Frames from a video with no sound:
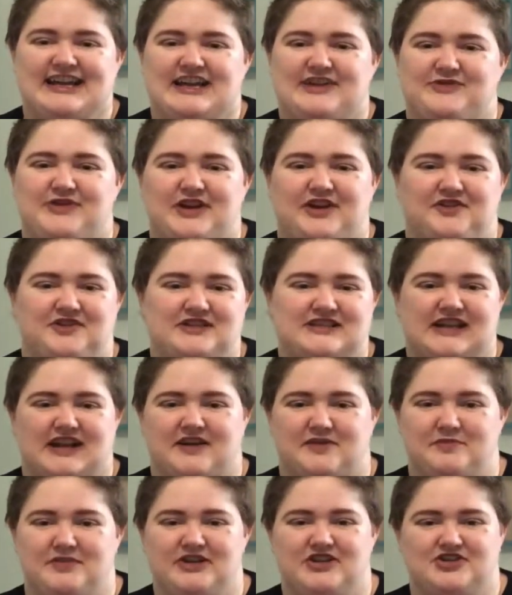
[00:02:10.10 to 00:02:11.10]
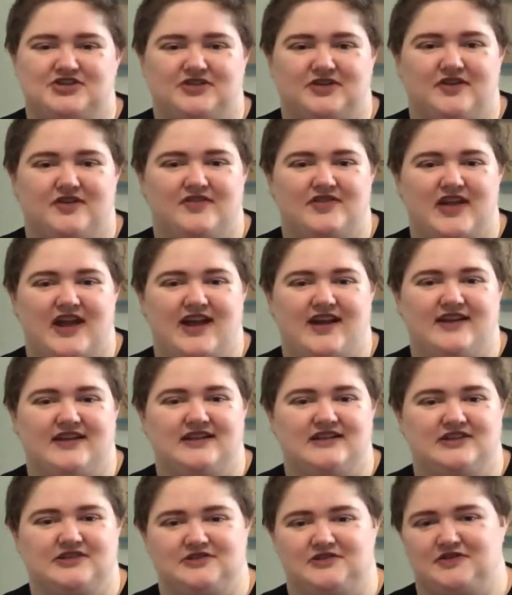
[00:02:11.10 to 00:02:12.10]
We always had a picture of that
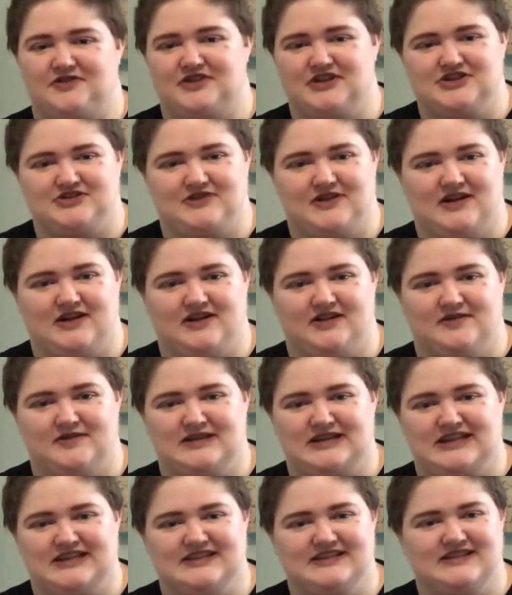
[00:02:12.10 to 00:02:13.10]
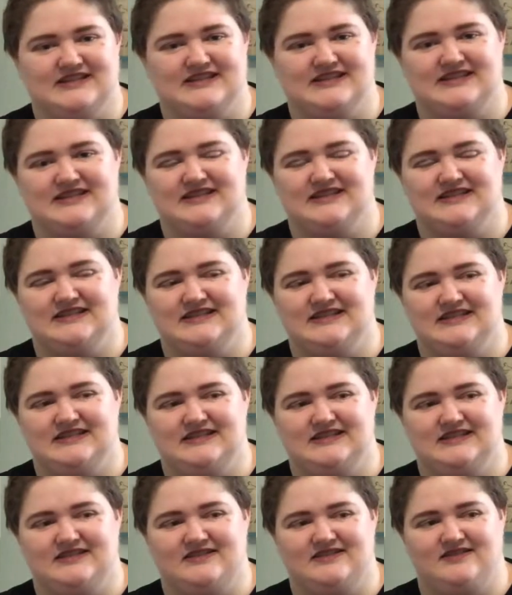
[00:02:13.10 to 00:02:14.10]
in the refrigerator because,
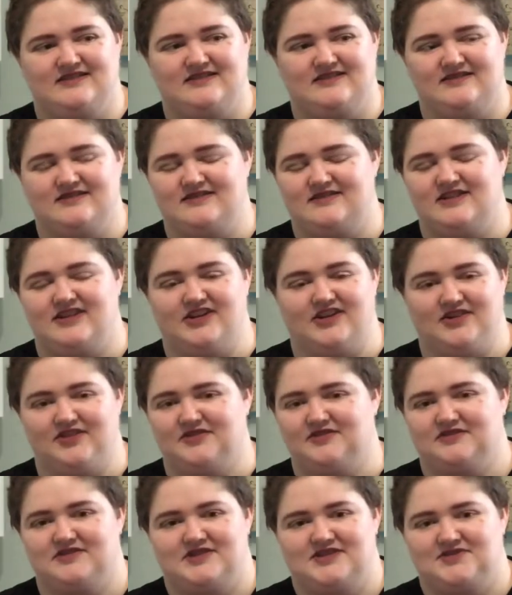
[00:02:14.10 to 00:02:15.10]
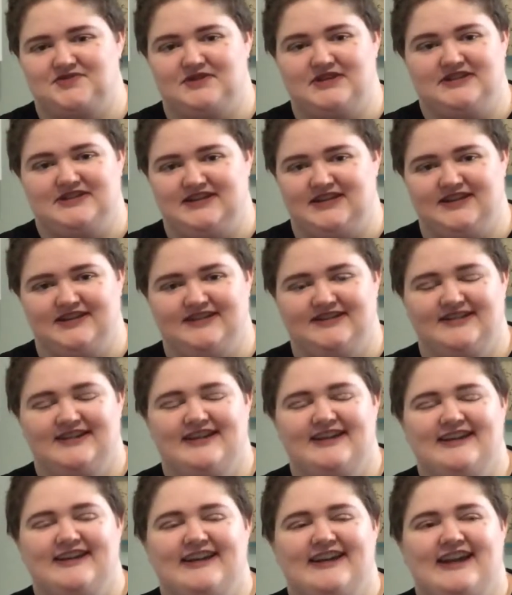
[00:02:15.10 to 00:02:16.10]
you know, sweet tea.
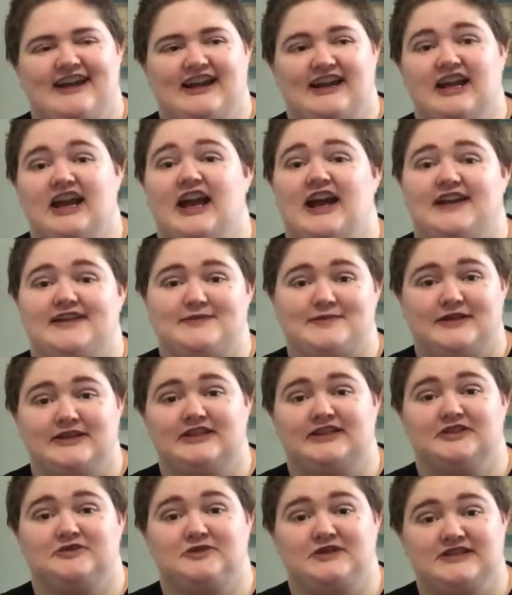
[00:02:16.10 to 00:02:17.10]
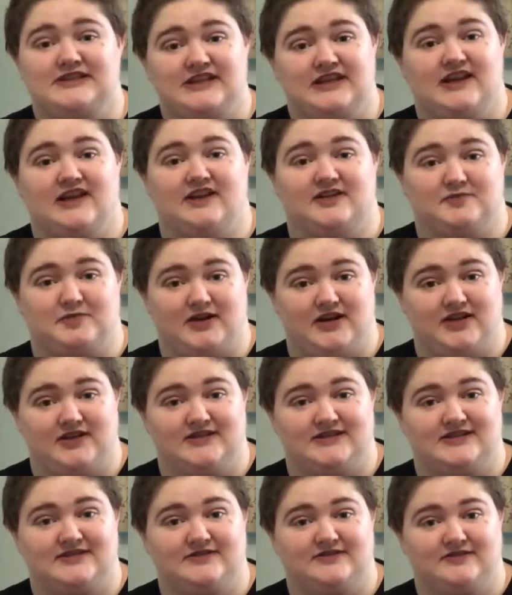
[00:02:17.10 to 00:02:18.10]
And it had to be the Louisiana
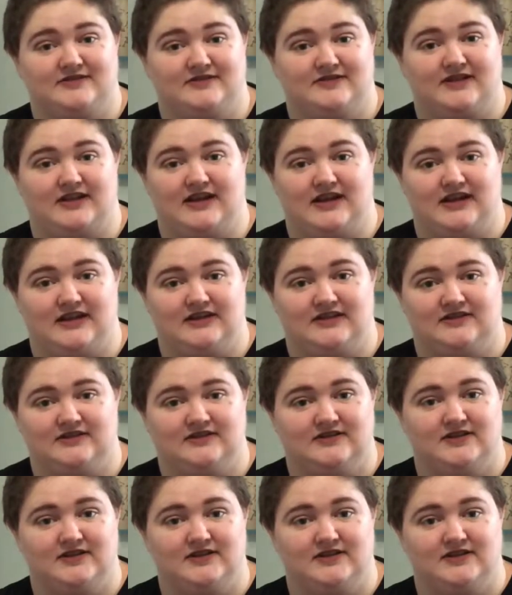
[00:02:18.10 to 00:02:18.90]
brand, okay?